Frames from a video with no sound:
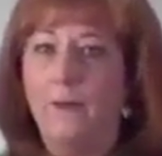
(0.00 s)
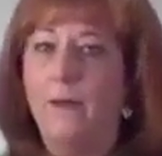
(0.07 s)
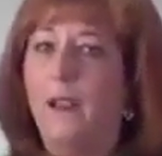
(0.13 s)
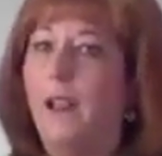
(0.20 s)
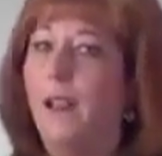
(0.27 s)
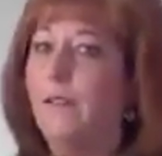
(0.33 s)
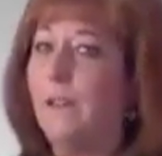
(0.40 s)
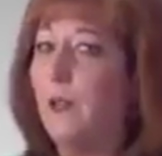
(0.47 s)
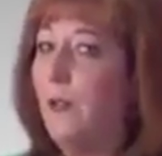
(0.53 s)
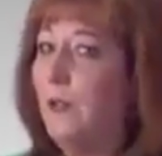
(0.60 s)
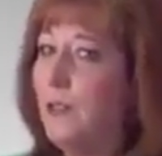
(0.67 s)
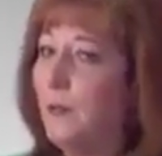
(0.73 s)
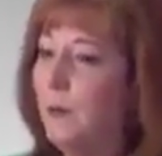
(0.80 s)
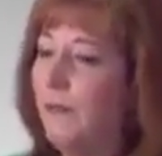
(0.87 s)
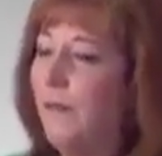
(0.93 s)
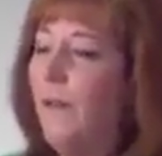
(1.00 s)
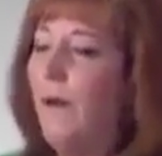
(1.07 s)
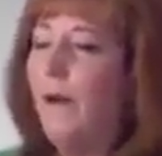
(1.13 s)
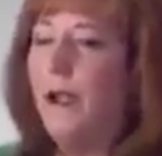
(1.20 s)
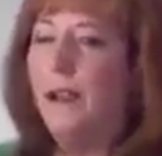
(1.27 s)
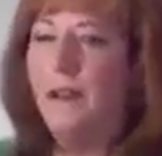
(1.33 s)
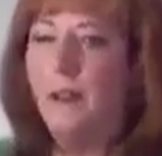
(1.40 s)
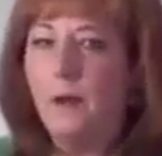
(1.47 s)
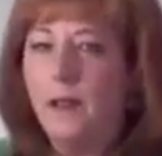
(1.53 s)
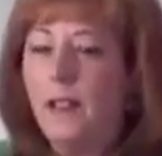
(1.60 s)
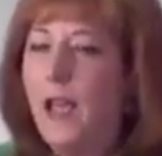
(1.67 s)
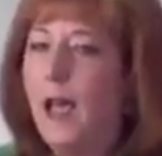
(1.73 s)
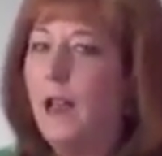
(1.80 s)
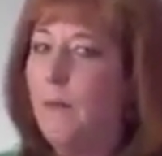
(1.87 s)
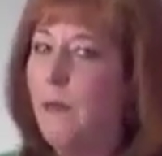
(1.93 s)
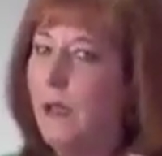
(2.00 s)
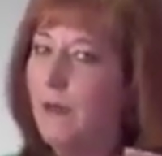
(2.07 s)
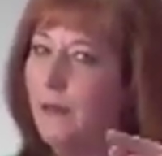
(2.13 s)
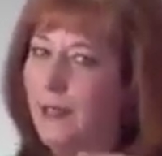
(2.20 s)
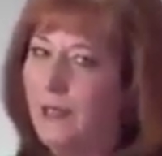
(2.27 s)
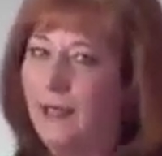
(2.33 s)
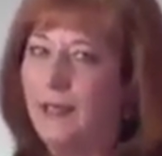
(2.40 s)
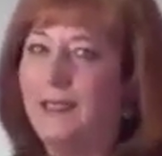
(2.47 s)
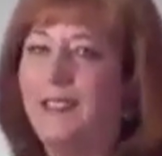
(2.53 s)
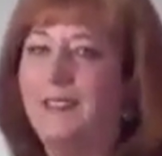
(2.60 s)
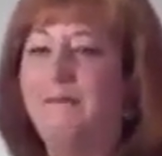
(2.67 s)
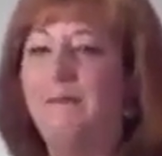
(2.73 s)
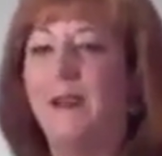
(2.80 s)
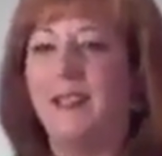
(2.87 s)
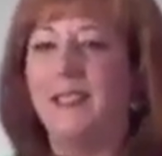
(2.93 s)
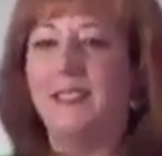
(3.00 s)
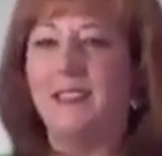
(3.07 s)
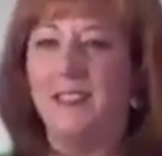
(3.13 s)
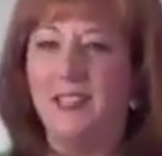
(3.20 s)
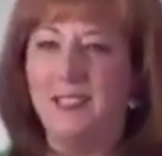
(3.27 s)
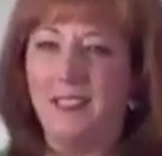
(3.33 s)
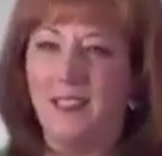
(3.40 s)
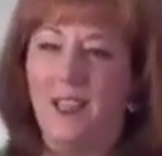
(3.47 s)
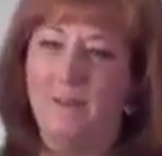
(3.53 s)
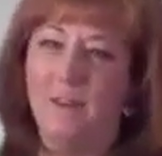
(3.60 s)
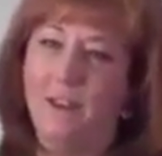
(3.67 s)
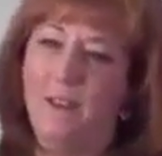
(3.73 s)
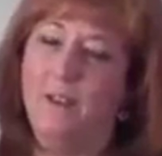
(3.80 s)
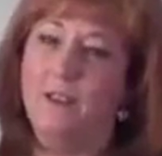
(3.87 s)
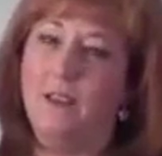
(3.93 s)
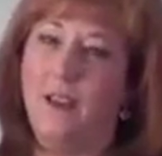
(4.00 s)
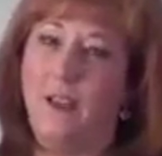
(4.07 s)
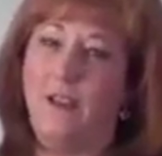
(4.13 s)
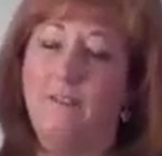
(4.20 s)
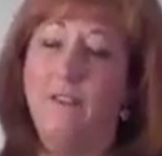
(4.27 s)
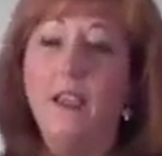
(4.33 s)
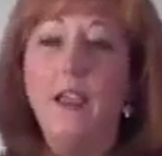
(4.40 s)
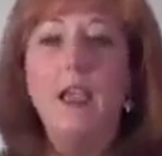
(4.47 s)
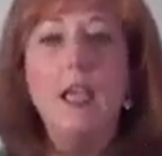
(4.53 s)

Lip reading: Well, I've told you before, I know a lot about guts and butts, so let's cover those off.